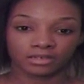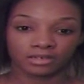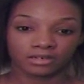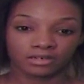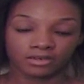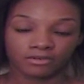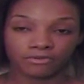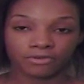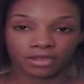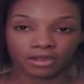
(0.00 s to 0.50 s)

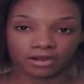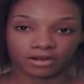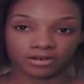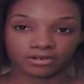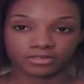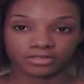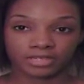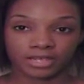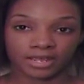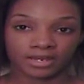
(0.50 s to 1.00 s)
enough
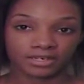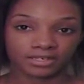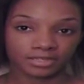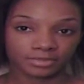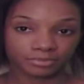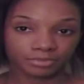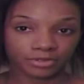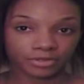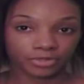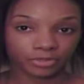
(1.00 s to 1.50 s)
hair to at
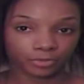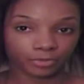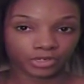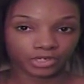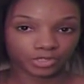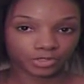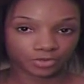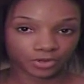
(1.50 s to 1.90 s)
least put 3